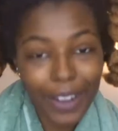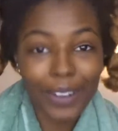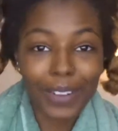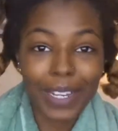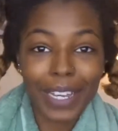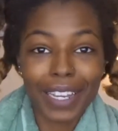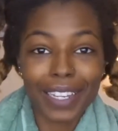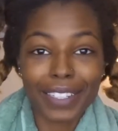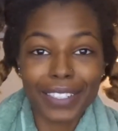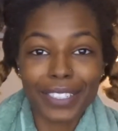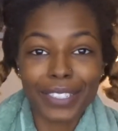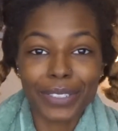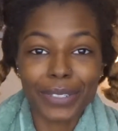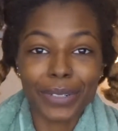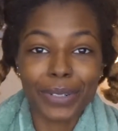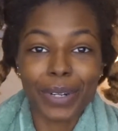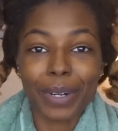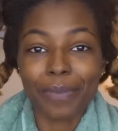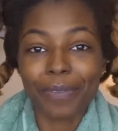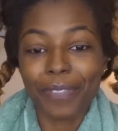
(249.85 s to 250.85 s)
Okay,
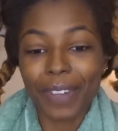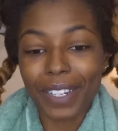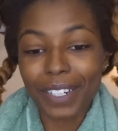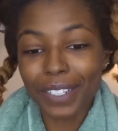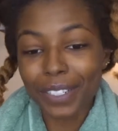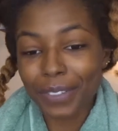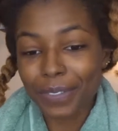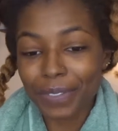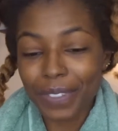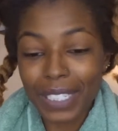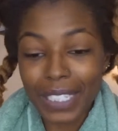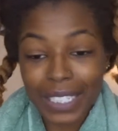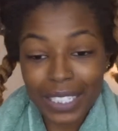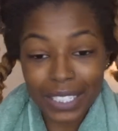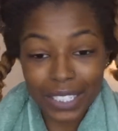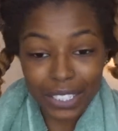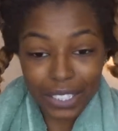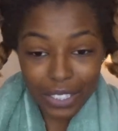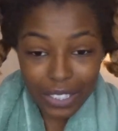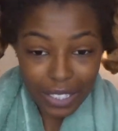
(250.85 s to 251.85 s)
so I'm finally
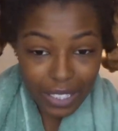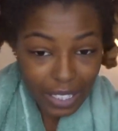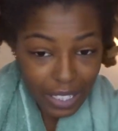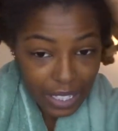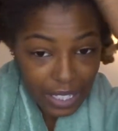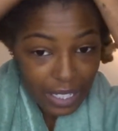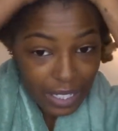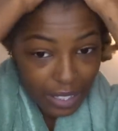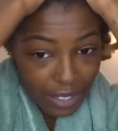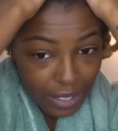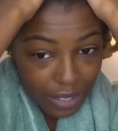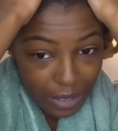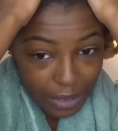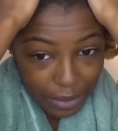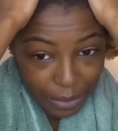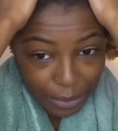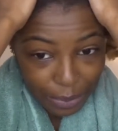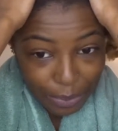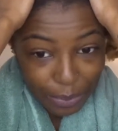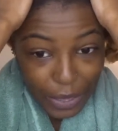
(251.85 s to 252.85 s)
finished
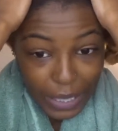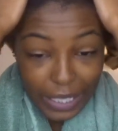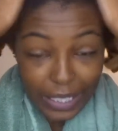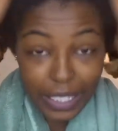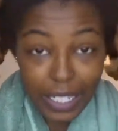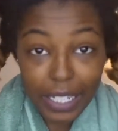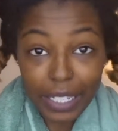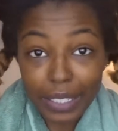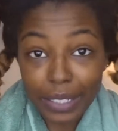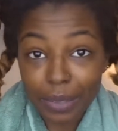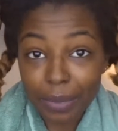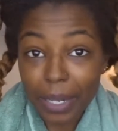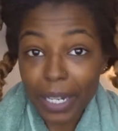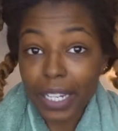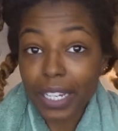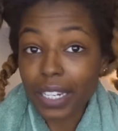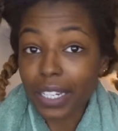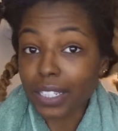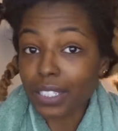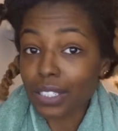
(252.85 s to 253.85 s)
um, detangling my
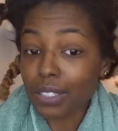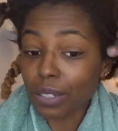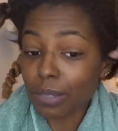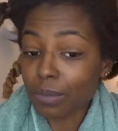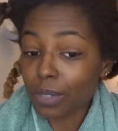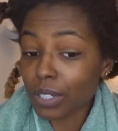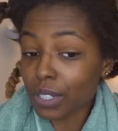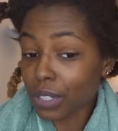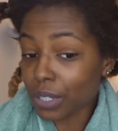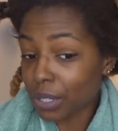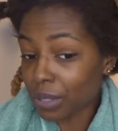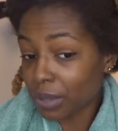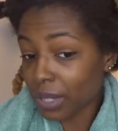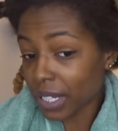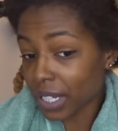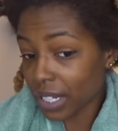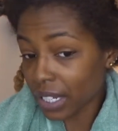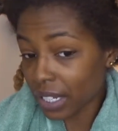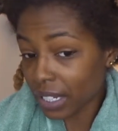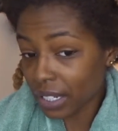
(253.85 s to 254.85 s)
hair, so I'm gonna go
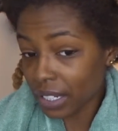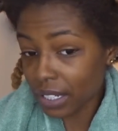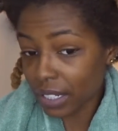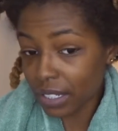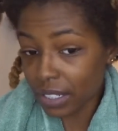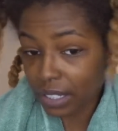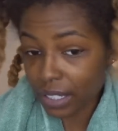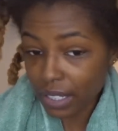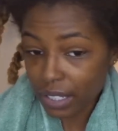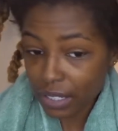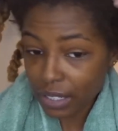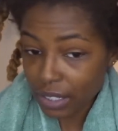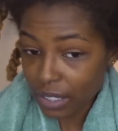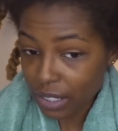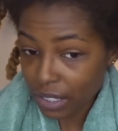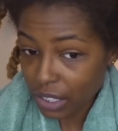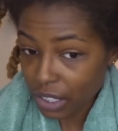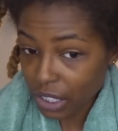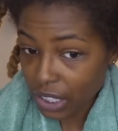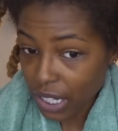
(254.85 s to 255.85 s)
ahead and get into
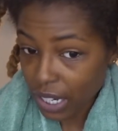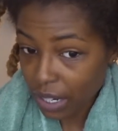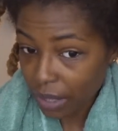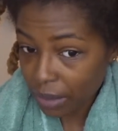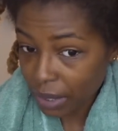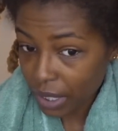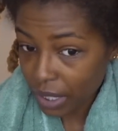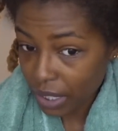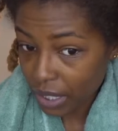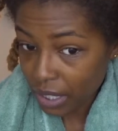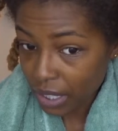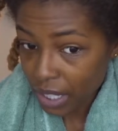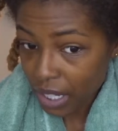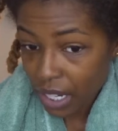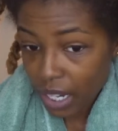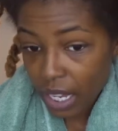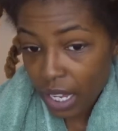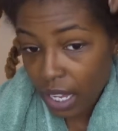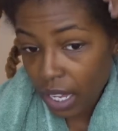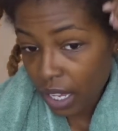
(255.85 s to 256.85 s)
the shower.
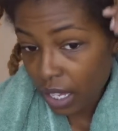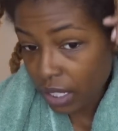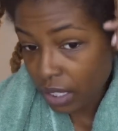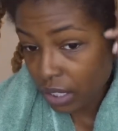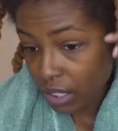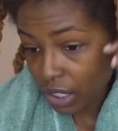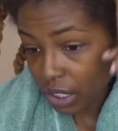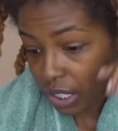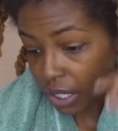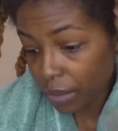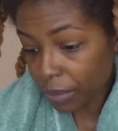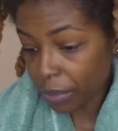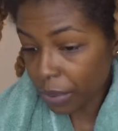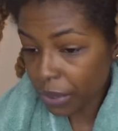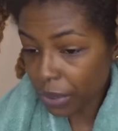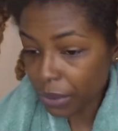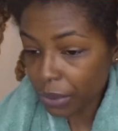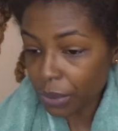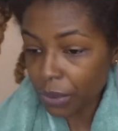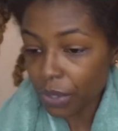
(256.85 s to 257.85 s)

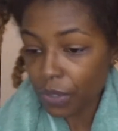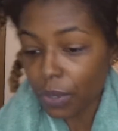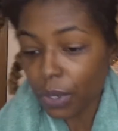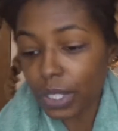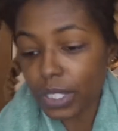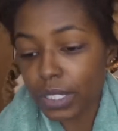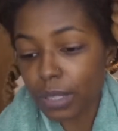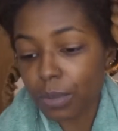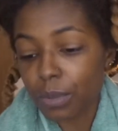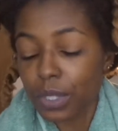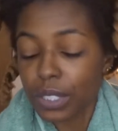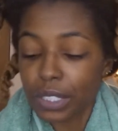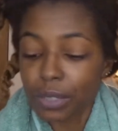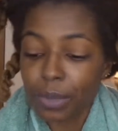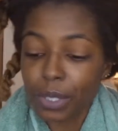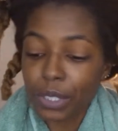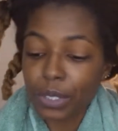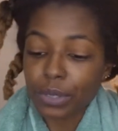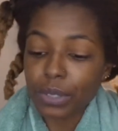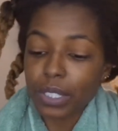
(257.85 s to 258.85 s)
Shampoo, of course, I'm going to
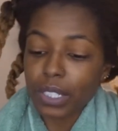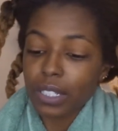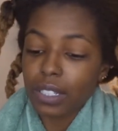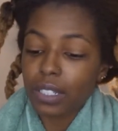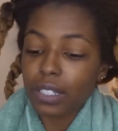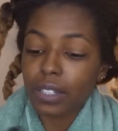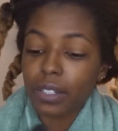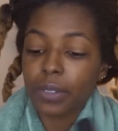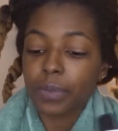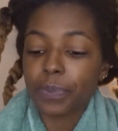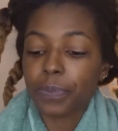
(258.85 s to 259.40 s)
be using